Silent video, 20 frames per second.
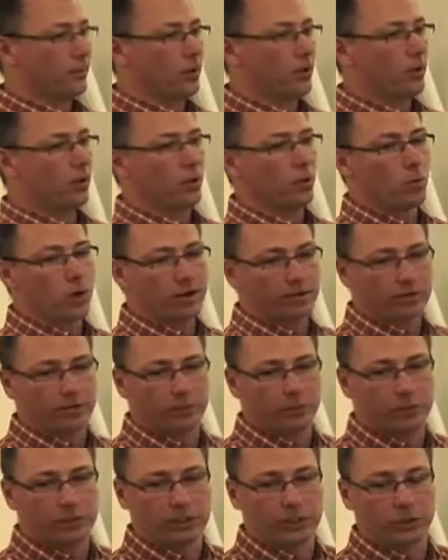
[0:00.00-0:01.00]
All the water
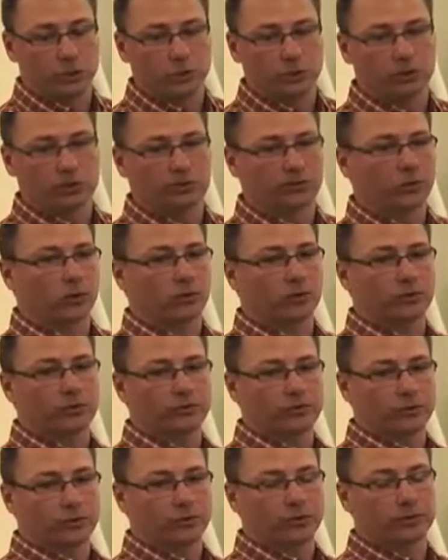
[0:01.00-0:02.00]
that we use for
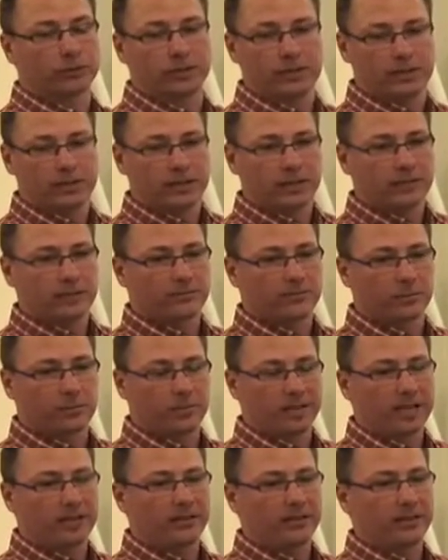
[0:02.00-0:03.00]

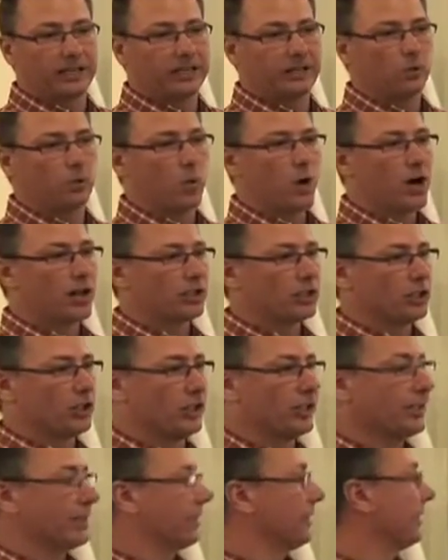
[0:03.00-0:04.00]
bathing and
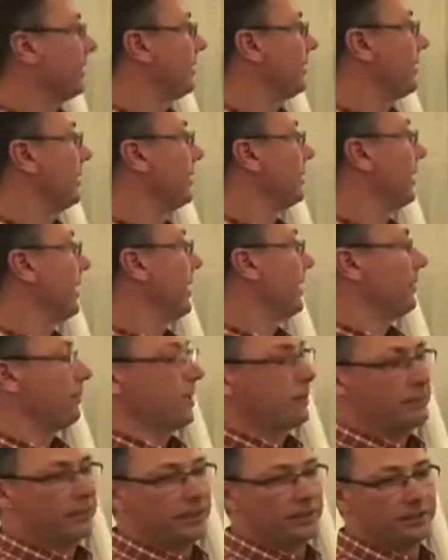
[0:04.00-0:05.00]
washing and any
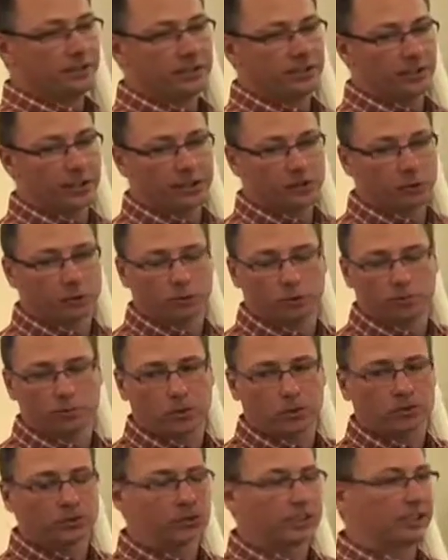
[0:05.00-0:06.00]
maybe in industrial
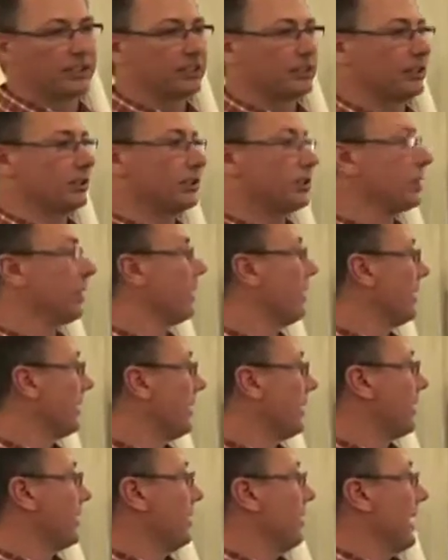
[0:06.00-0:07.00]
processes,
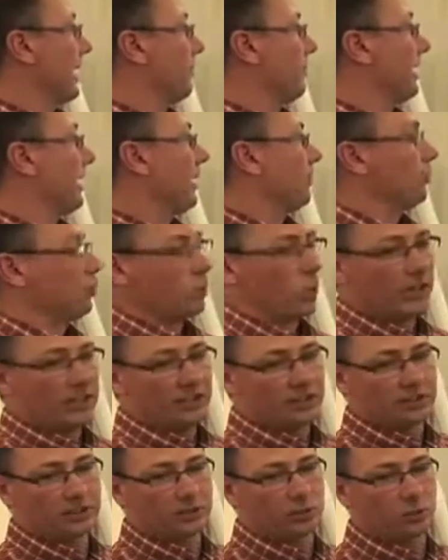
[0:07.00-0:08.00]
that becomes
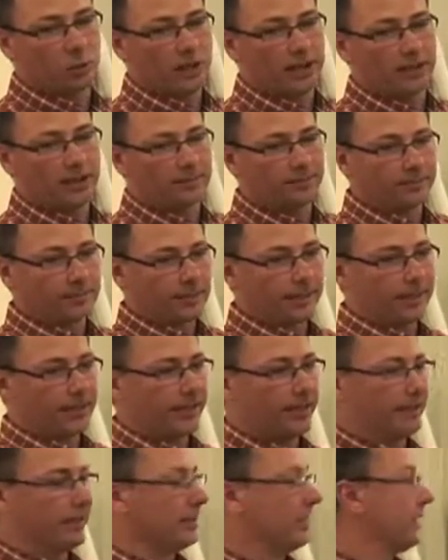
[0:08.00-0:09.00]
waste as well.
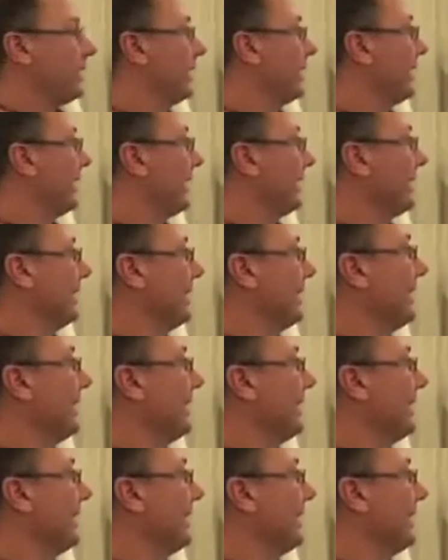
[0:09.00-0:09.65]
And it